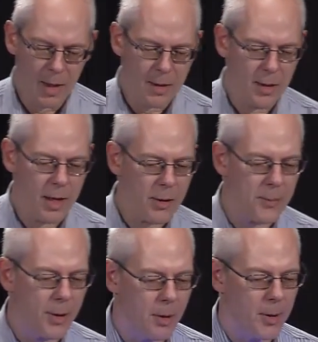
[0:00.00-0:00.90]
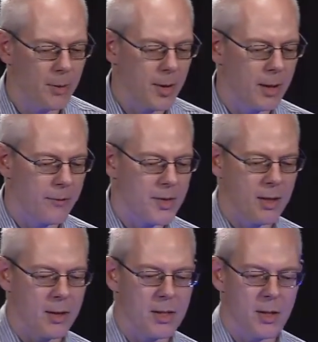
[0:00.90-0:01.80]
So the other problem, and I've
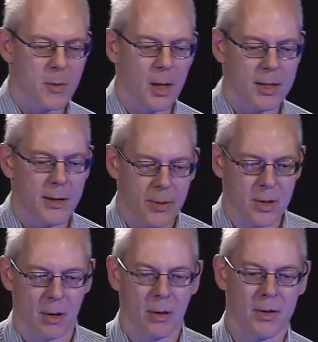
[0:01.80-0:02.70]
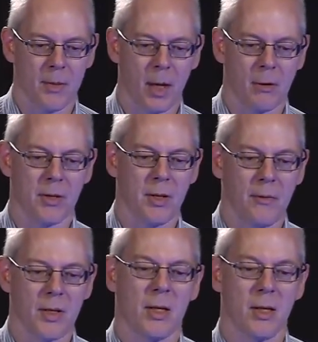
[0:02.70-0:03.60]
seen this as well, is everyone's got lots of
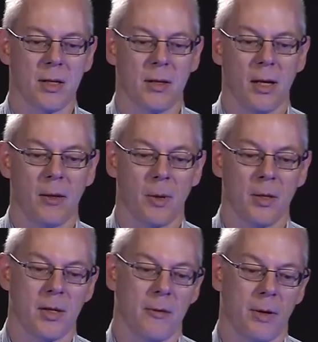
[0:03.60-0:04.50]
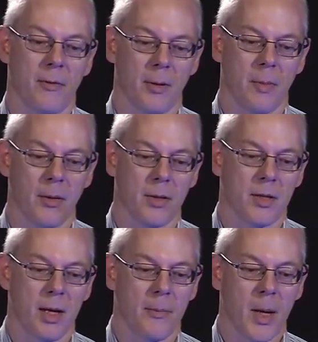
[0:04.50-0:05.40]
microservices, and then once every few months
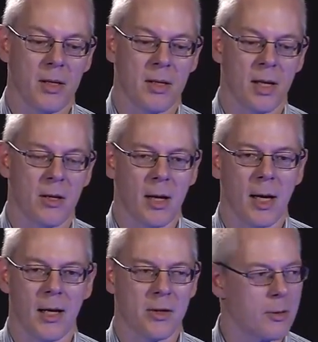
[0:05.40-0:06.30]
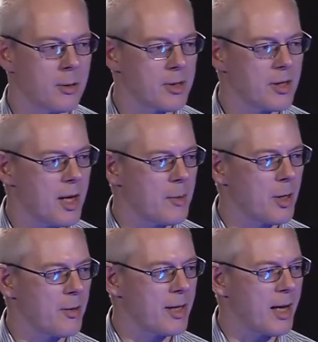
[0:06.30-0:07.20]
they basically say, okay, let's do alter table
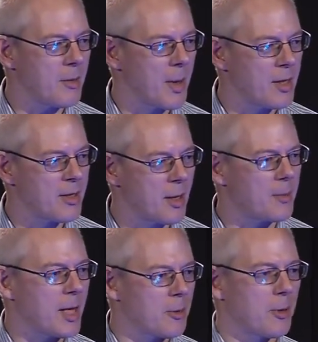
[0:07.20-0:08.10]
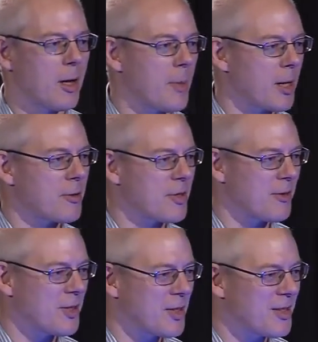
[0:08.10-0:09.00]
on the database and update all our
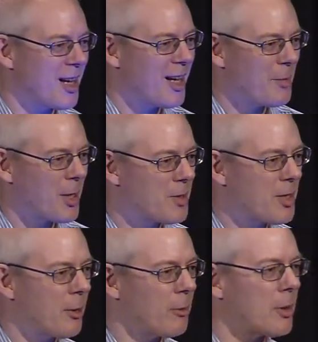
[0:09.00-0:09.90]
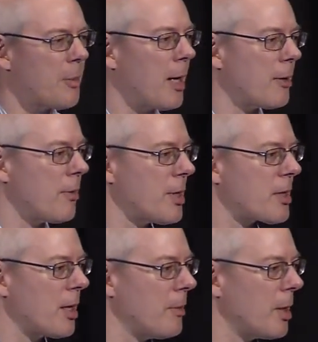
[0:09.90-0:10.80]
microservices, because they all depend on the
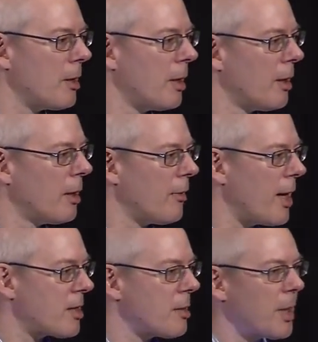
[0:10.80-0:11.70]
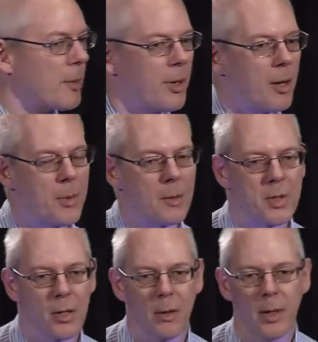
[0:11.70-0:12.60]
schema. And that's a big problem.
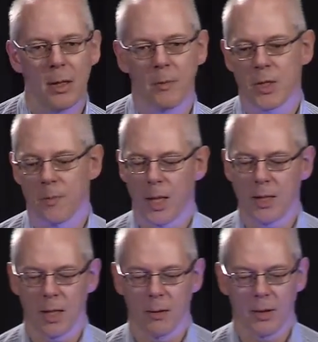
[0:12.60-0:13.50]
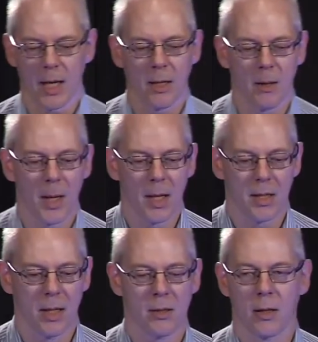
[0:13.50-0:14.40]
So you end up splitting your
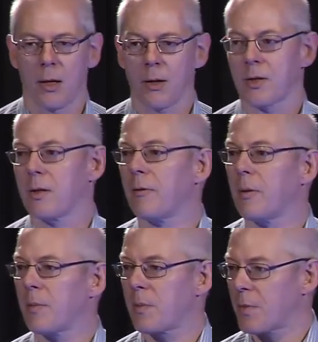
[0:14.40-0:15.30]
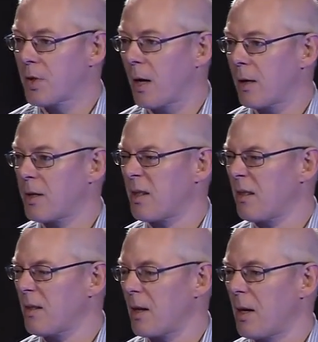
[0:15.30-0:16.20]
database into lots of different shards
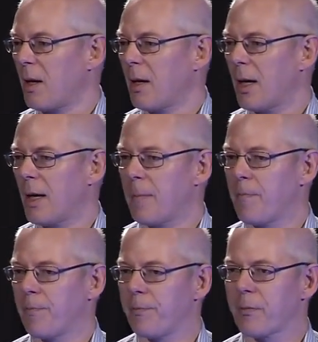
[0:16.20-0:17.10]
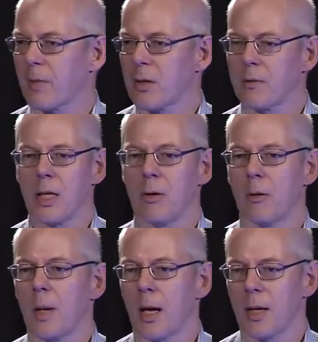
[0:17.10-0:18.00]
and so
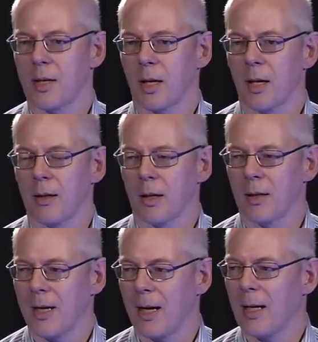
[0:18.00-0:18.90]
denormalizing it. And yeah,